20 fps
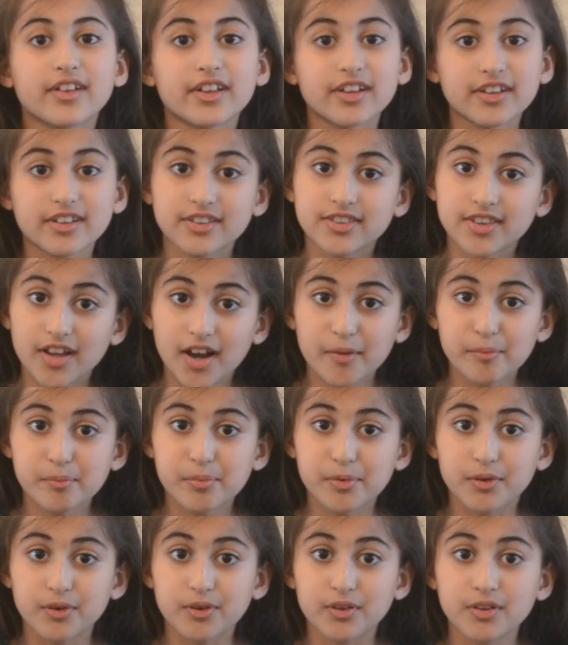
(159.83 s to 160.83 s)

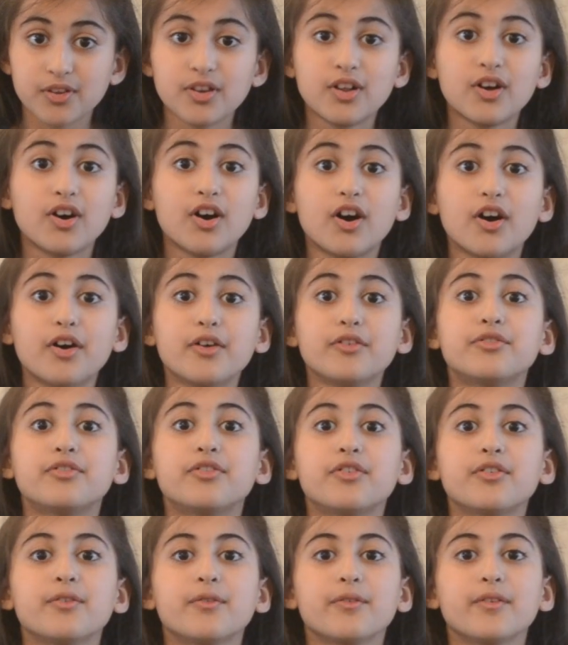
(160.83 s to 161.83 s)
example of
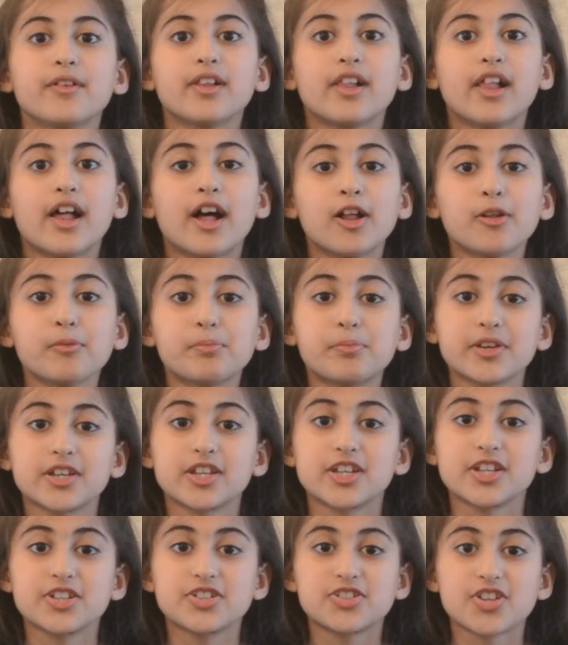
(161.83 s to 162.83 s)
helping
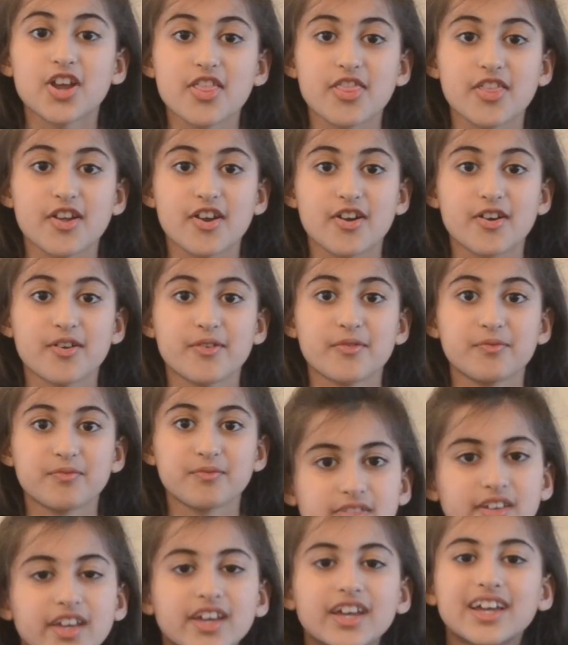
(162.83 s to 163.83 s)
each other.
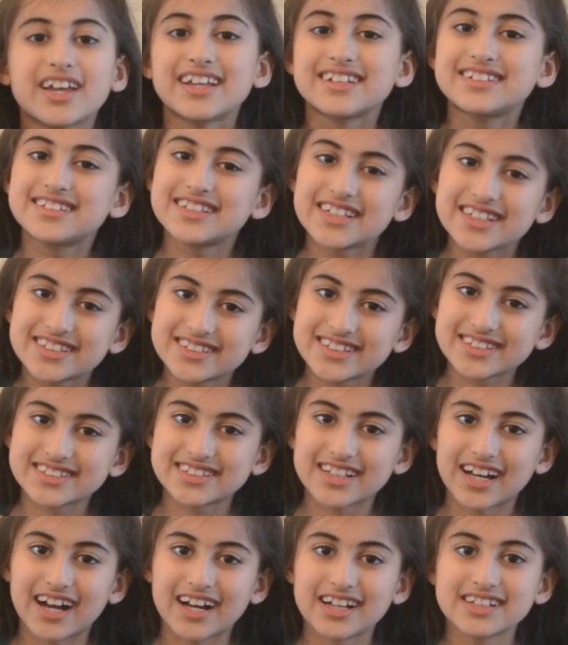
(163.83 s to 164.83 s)
It teaches
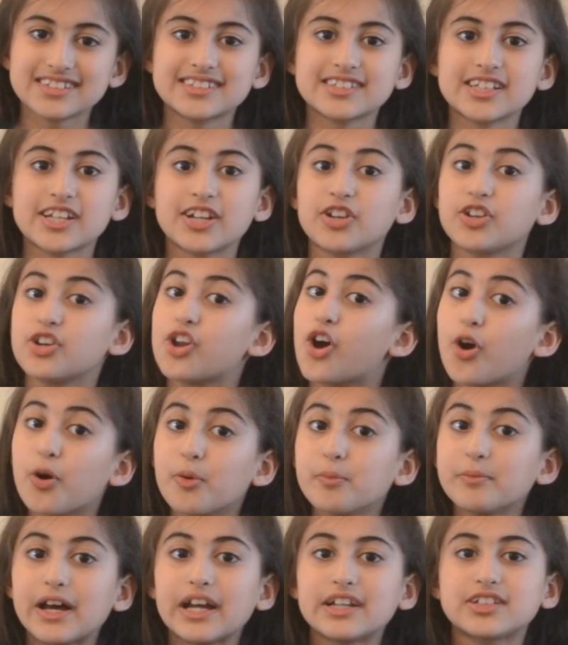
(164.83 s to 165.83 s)
us that no
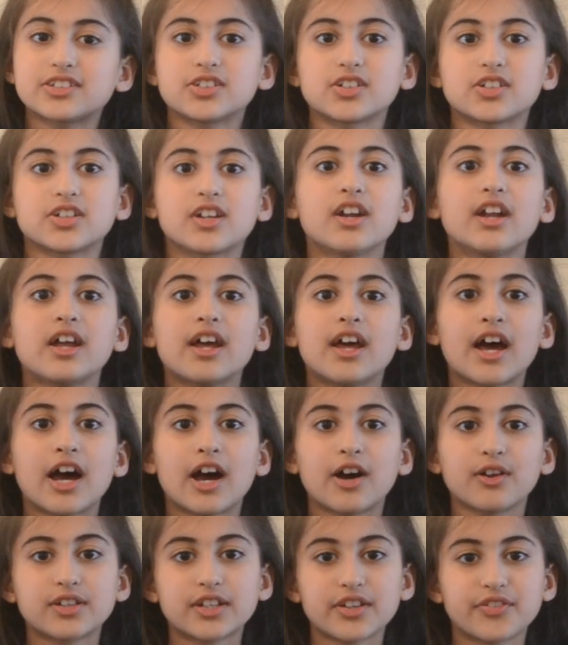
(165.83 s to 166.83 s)
matter
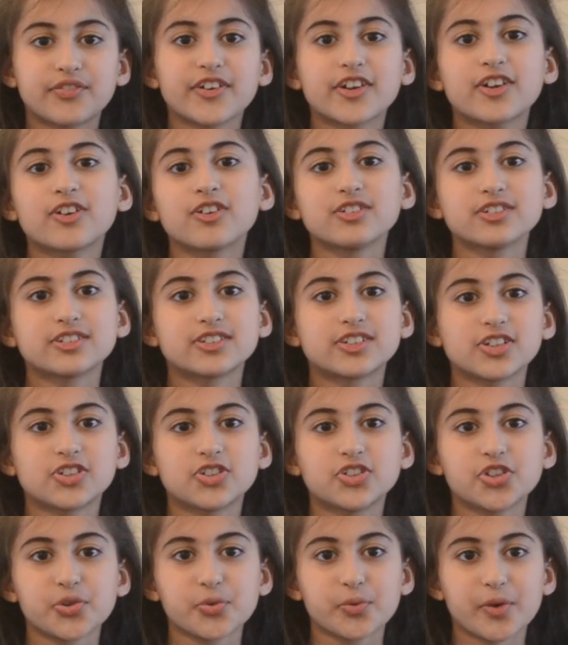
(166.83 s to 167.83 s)
how difficult
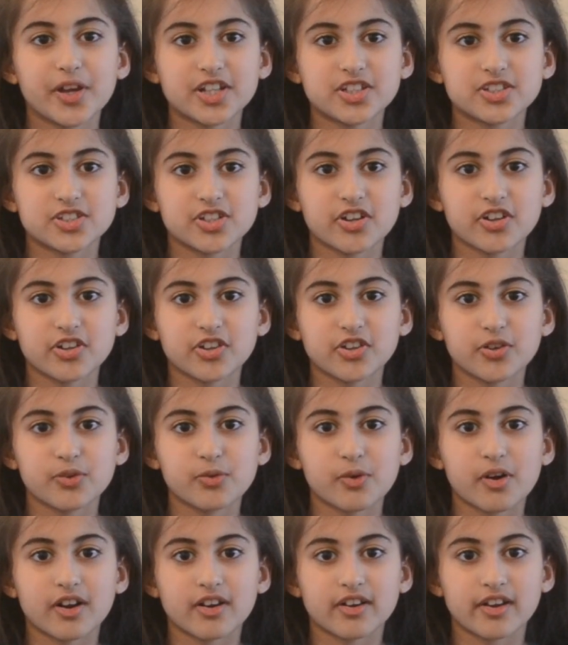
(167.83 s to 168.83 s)
situation you
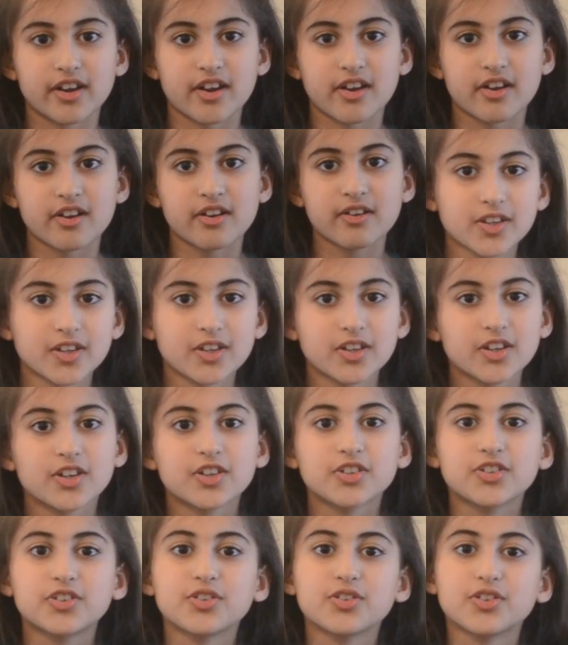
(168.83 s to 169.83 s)
are in,
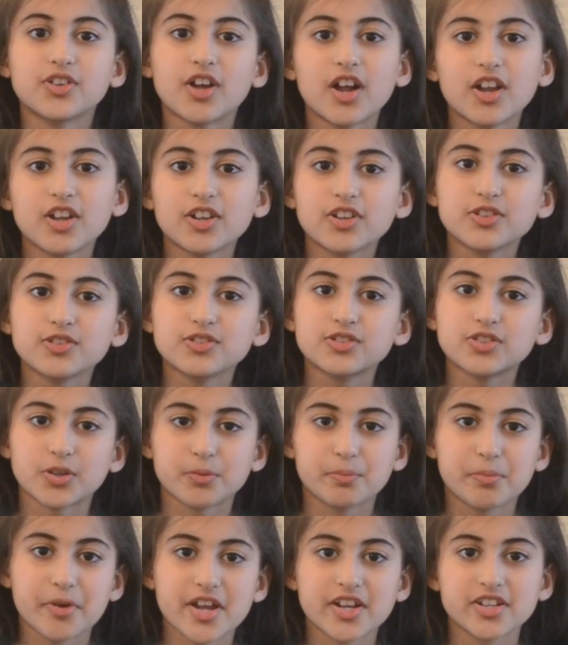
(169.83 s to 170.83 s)
do not lose your
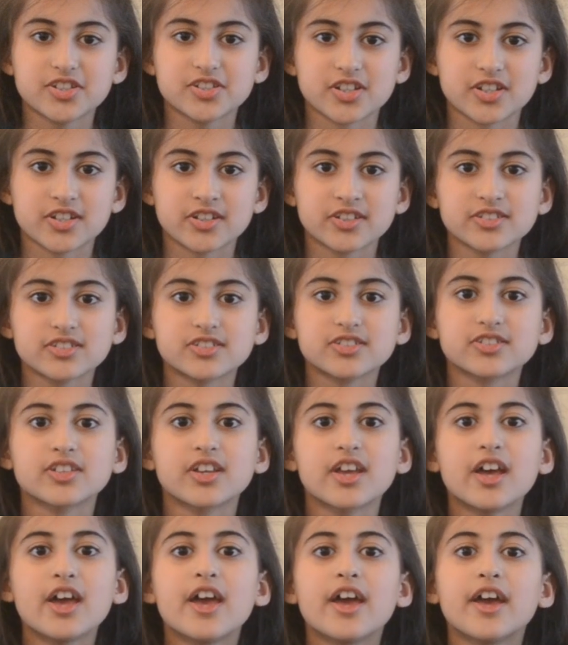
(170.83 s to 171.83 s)
patience
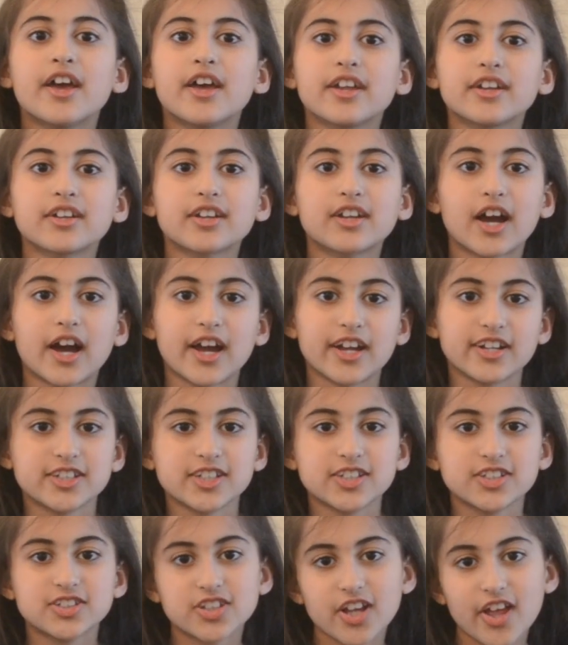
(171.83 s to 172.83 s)
and guide
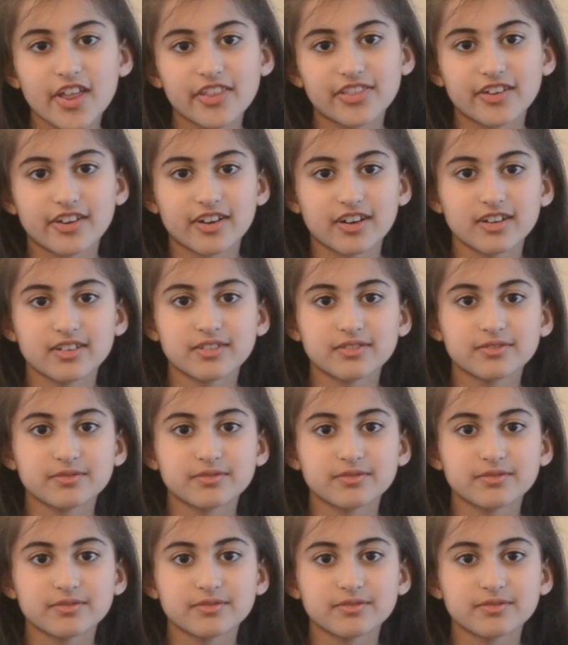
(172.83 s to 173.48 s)
each other.